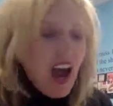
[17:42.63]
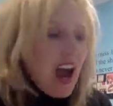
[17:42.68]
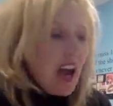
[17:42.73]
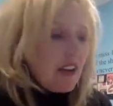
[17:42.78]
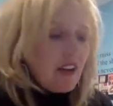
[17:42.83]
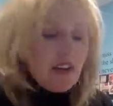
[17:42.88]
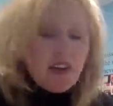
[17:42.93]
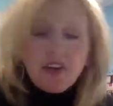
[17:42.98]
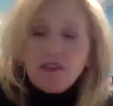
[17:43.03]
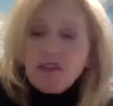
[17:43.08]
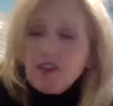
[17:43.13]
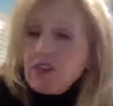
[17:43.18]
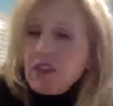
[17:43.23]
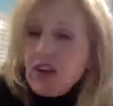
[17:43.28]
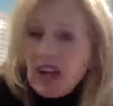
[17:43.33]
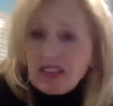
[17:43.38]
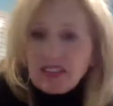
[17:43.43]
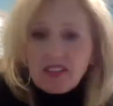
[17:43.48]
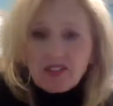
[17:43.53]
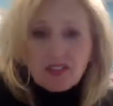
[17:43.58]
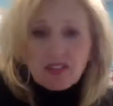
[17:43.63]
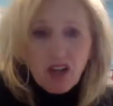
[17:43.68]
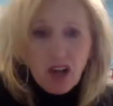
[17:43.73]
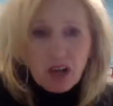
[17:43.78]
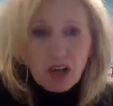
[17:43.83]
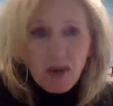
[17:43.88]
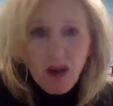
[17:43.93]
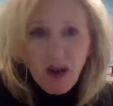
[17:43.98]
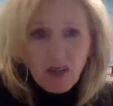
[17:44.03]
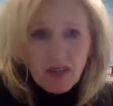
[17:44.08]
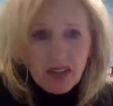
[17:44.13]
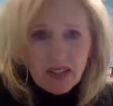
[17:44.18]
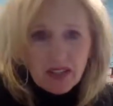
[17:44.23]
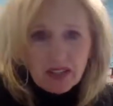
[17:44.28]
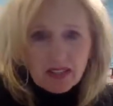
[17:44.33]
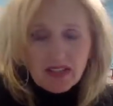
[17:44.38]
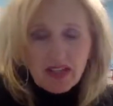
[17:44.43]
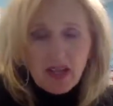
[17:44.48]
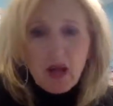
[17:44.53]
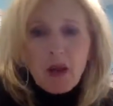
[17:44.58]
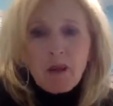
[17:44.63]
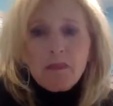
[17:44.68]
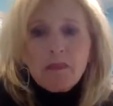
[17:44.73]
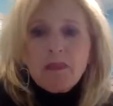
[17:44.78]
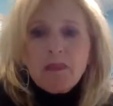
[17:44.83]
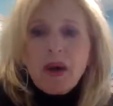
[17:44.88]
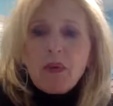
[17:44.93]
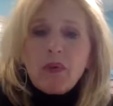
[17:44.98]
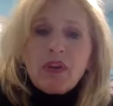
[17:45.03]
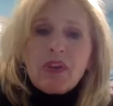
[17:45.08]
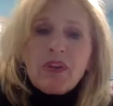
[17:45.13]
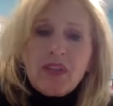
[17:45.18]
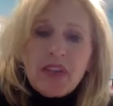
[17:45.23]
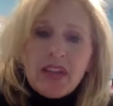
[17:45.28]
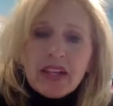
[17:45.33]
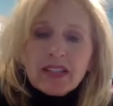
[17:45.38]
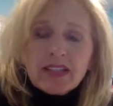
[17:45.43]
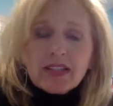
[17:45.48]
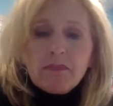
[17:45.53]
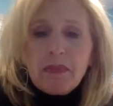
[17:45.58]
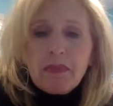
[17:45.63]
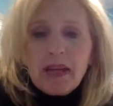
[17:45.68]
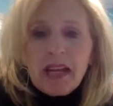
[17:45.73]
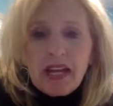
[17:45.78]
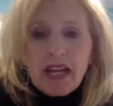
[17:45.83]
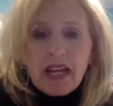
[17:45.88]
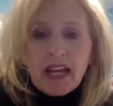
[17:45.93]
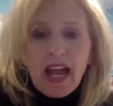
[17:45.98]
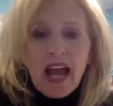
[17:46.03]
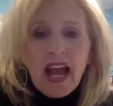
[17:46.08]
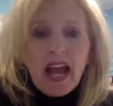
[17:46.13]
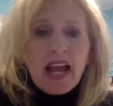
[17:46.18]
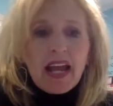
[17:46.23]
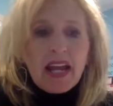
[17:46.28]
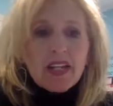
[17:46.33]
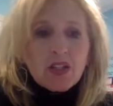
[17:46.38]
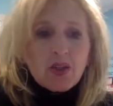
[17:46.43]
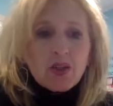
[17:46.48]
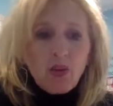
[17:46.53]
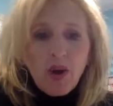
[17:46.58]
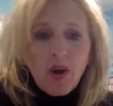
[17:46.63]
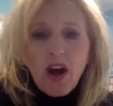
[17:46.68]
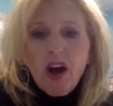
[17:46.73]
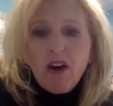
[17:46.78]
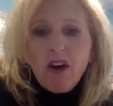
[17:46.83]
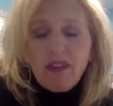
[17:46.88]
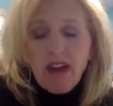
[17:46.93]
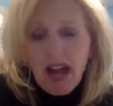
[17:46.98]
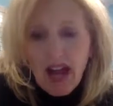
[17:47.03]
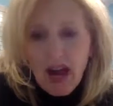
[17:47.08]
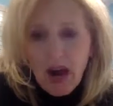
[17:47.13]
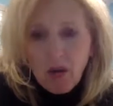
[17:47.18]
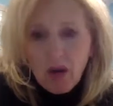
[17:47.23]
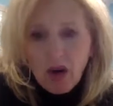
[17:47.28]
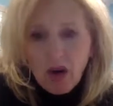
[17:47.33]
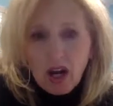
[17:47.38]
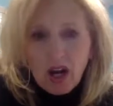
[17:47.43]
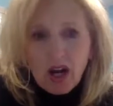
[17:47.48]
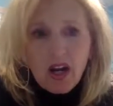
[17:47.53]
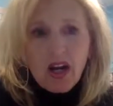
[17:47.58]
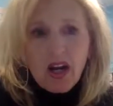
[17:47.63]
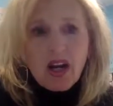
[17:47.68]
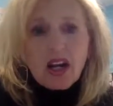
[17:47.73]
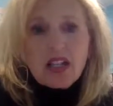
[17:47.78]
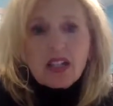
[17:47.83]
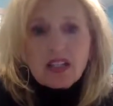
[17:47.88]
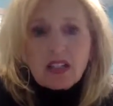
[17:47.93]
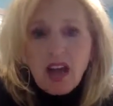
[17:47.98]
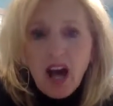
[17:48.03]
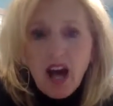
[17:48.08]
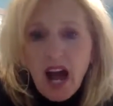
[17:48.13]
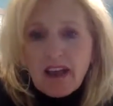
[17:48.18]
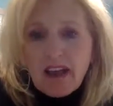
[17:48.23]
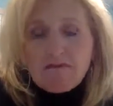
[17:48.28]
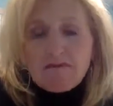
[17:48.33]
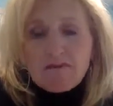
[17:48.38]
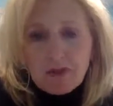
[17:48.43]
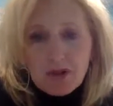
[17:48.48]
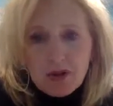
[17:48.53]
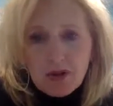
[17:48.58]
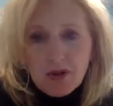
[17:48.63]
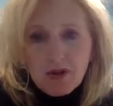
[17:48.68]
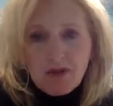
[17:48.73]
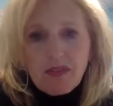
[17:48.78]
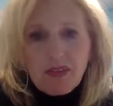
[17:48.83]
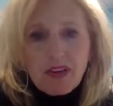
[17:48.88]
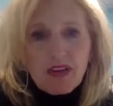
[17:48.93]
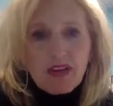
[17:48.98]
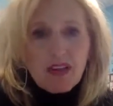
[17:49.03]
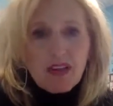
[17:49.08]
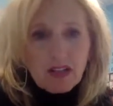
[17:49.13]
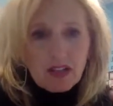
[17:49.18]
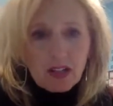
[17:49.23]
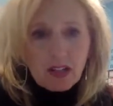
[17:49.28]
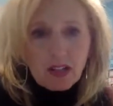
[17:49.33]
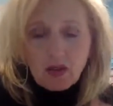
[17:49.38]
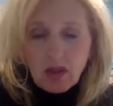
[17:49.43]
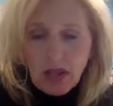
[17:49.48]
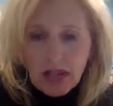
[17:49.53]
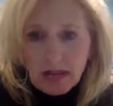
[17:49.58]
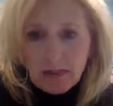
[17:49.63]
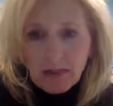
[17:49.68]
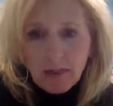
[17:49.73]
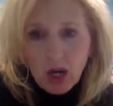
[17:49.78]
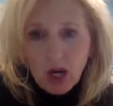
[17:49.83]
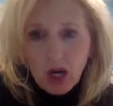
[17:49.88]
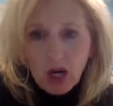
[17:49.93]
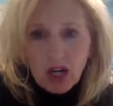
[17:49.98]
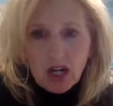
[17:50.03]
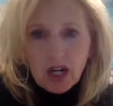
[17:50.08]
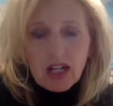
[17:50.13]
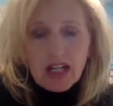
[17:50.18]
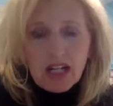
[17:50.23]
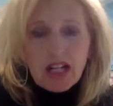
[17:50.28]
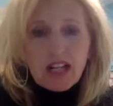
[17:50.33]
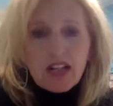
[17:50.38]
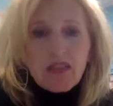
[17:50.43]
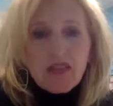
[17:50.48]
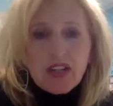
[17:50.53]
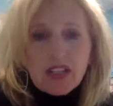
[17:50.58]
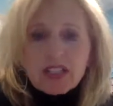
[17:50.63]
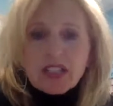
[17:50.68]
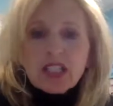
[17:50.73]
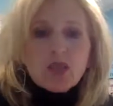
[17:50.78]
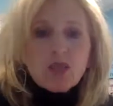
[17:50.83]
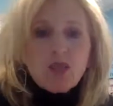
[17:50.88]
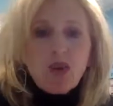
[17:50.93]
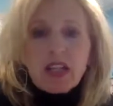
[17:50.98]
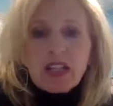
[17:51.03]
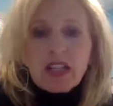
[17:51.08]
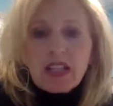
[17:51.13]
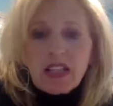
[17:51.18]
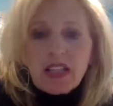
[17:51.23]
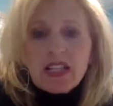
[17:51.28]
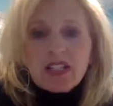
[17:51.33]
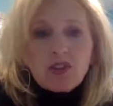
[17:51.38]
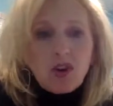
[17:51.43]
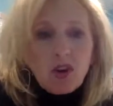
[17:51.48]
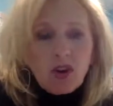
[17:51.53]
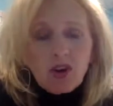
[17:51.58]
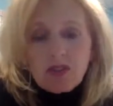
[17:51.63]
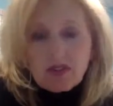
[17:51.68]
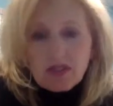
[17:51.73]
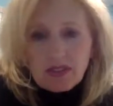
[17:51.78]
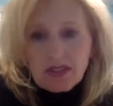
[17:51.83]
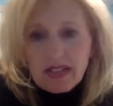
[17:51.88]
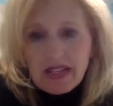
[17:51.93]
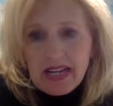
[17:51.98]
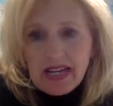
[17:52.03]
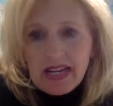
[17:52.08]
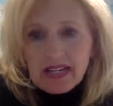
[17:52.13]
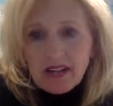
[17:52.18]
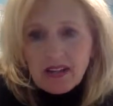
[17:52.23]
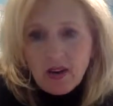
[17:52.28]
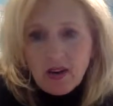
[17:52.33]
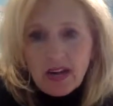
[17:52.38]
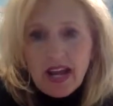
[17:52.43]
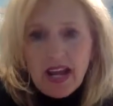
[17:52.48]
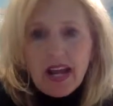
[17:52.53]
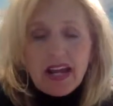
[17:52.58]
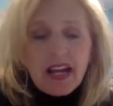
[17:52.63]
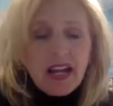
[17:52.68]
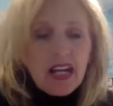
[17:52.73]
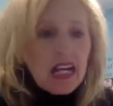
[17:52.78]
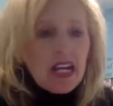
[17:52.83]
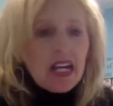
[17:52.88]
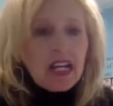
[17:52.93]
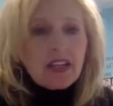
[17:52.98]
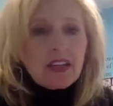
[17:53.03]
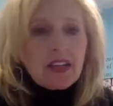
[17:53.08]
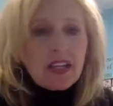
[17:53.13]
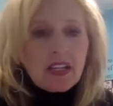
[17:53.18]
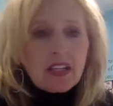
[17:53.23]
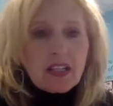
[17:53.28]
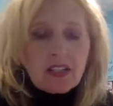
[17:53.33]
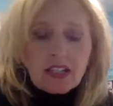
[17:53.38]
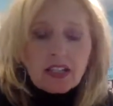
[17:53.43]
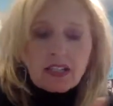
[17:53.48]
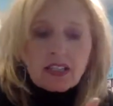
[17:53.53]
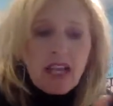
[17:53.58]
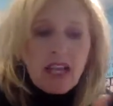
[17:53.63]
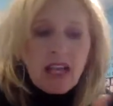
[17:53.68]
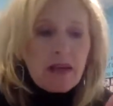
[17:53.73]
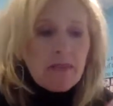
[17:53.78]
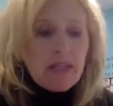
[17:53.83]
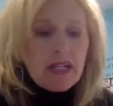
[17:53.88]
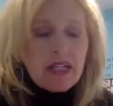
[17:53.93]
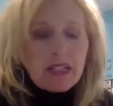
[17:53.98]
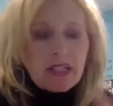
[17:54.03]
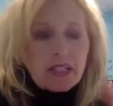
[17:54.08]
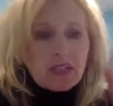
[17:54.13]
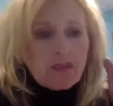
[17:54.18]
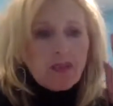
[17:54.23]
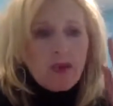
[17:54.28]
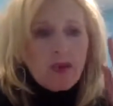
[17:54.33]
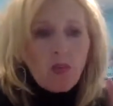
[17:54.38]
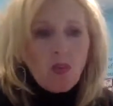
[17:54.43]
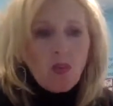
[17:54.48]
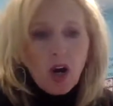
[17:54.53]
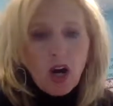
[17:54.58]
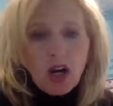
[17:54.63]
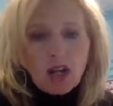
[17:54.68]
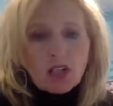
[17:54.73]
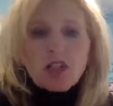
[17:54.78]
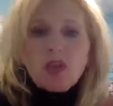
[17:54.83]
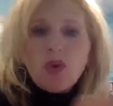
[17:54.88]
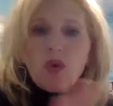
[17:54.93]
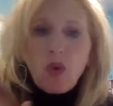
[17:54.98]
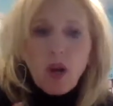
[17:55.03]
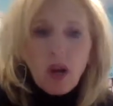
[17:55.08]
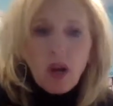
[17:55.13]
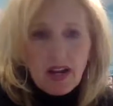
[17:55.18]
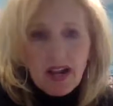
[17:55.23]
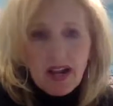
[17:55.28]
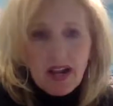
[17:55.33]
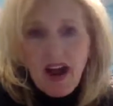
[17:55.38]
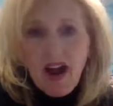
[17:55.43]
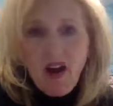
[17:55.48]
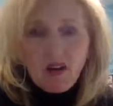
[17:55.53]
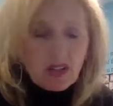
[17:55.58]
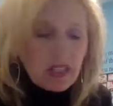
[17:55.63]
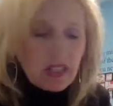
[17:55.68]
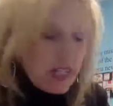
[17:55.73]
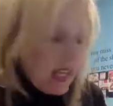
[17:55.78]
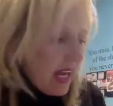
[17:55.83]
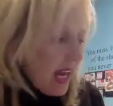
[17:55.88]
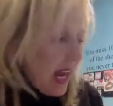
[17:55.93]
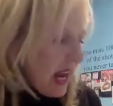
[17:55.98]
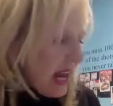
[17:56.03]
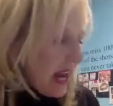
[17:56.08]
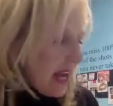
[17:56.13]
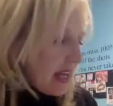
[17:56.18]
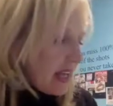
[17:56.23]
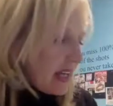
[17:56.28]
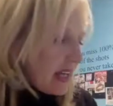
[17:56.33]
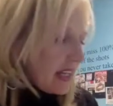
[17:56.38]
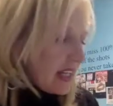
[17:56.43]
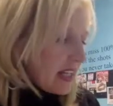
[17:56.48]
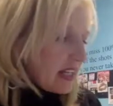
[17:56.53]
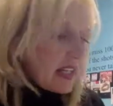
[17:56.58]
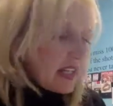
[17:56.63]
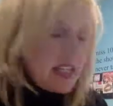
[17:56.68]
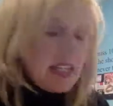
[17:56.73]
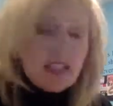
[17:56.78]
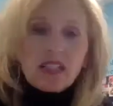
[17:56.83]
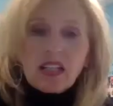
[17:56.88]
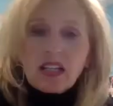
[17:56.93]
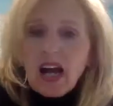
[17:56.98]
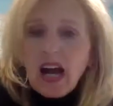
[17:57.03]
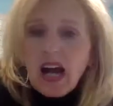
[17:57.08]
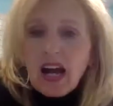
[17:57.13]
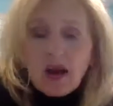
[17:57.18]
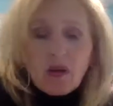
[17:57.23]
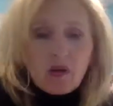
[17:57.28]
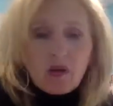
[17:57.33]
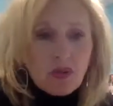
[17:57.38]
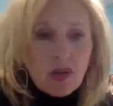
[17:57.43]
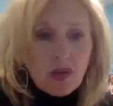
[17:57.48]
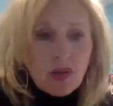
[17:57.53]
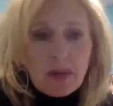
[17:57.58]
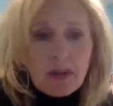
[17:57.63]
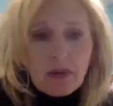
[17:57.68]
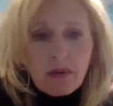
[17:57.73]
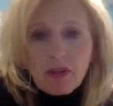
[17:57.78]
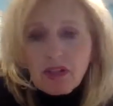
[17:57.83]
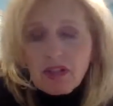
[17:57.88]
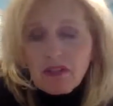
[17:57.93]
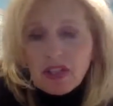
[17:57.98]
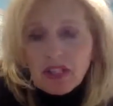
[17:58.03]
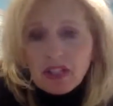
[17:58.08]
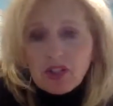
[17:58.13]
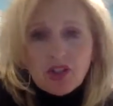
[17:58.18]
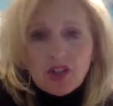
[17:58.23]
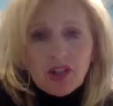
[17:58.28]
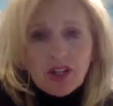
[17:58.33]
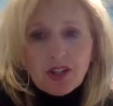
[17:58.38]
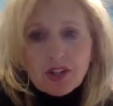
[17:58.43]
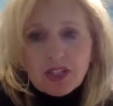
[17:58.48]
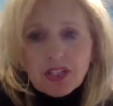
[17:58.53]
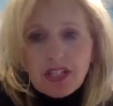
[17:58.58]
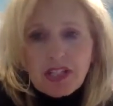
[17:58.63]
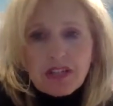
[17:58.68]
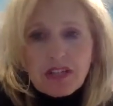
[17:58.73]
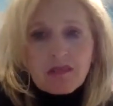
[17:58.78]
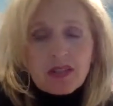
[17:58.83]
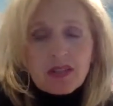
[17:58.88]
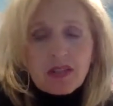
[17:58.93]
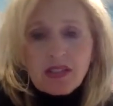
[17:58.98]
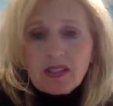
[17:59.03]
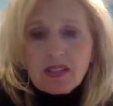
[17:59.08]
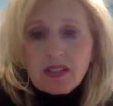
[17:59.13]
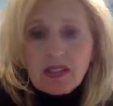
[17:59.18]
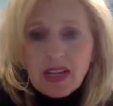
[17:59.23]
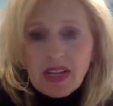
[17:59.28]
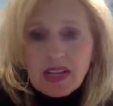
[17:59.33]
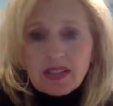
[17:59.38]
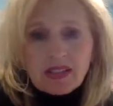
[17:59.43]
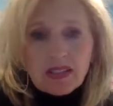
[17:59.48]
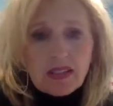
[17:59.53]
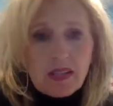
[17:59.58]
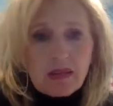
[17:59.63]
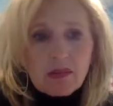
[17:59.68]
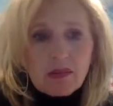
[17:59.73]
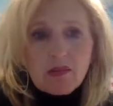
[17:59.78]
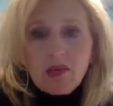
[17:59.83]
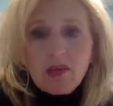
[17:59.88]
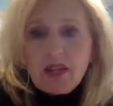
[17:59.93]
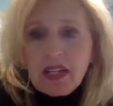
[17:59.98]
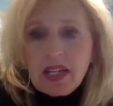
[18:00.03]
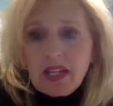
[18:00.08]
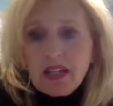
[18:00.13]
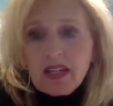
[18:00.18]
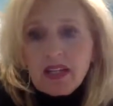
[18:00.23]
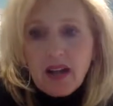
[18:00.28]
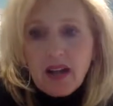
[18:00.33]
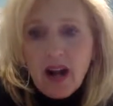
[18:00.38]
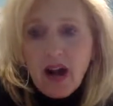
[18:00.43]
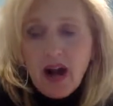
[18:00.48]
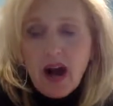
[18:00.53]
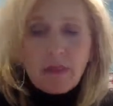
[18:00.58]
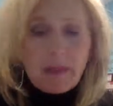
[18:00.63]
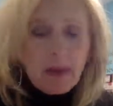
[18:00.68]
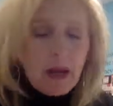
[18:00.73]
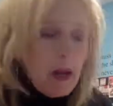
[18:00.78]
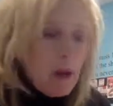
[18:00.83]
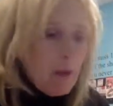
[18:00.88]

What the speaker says: I don't know if you guys have thought about this, but with this being a 12-hour life-proof glamour, this is what these girls need, okay? The statement is from work to work out. And I really believe these cheer teams and these dance teams will eat up.